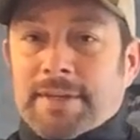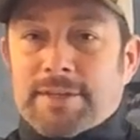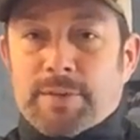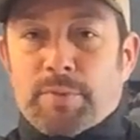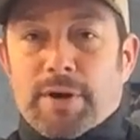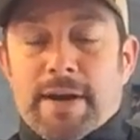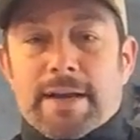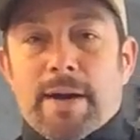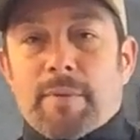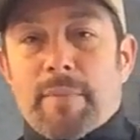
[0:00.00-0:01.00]
Did put on
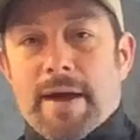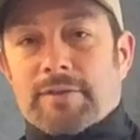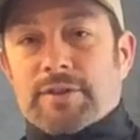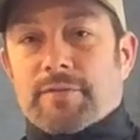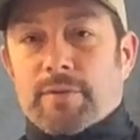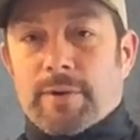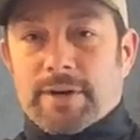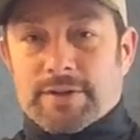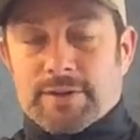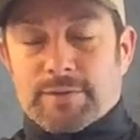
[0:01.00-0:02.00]
a couple pounds over the
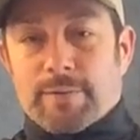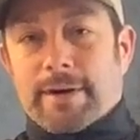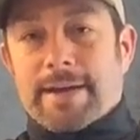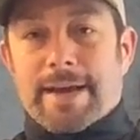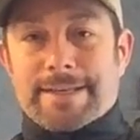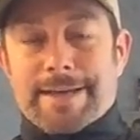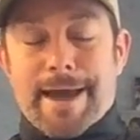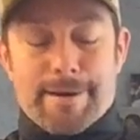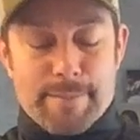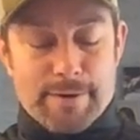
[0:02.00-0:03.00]
winter, so it's running kind of
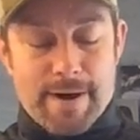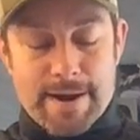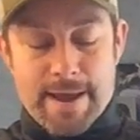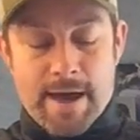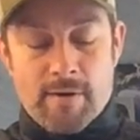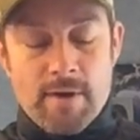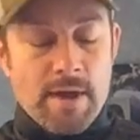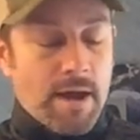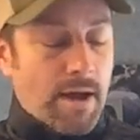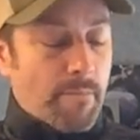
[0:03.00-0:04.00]
tight on me right now.
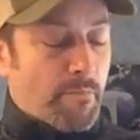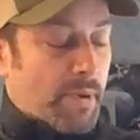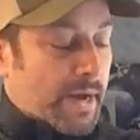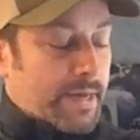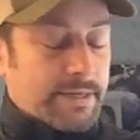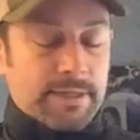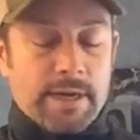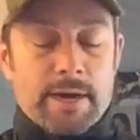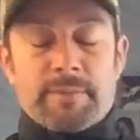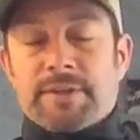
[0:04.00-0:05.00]
But
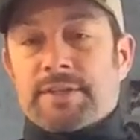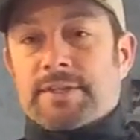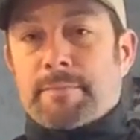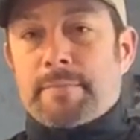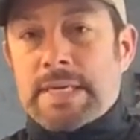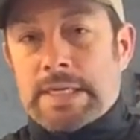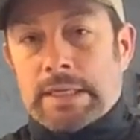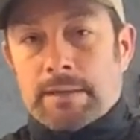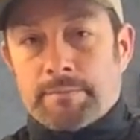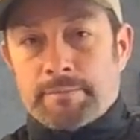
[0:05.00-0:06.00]
this is a
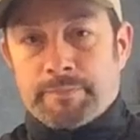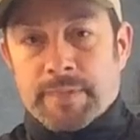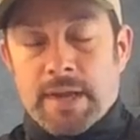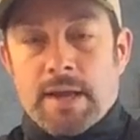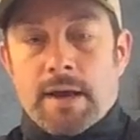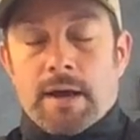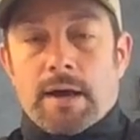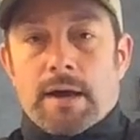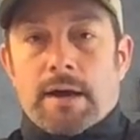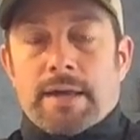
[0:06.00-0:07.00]
medium.
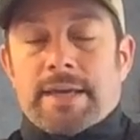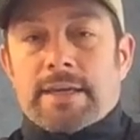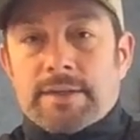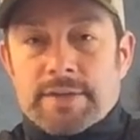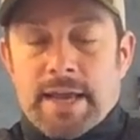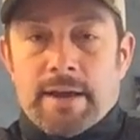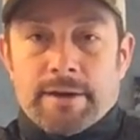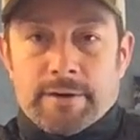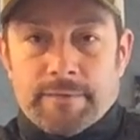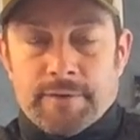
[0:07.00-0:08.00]
It is
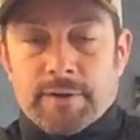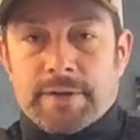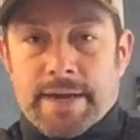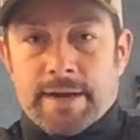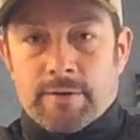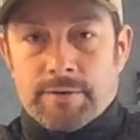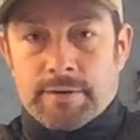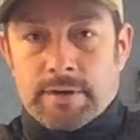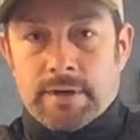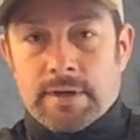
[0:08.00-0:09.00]
800 fill down.